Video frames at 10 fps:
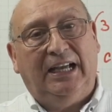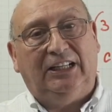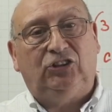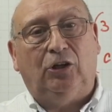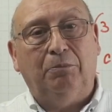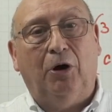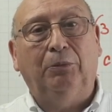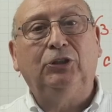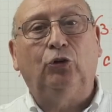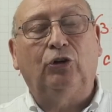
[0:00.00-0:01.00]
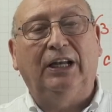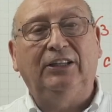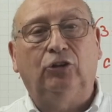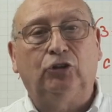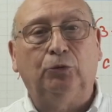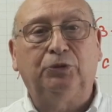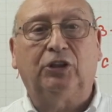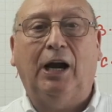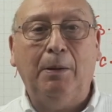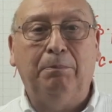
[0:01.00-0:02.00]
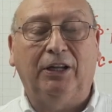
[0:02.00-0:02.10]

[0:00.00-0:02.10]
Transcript: it's the moment to click the subscribe